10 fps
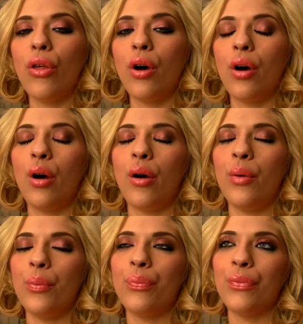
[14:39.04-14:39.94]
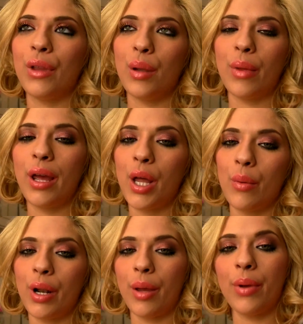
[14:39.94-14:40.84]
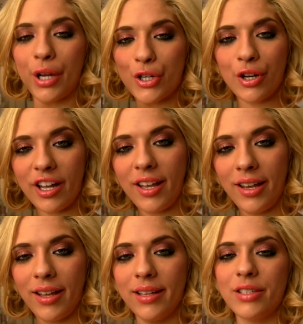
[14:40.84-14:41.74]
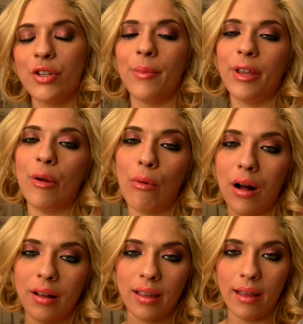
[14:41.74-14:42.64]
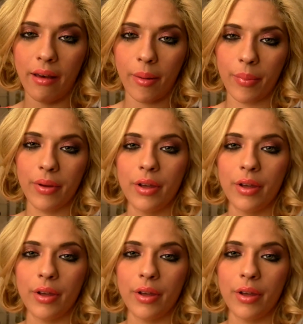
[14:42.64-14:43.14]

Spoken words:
In my head when I picture it, it's normally walking up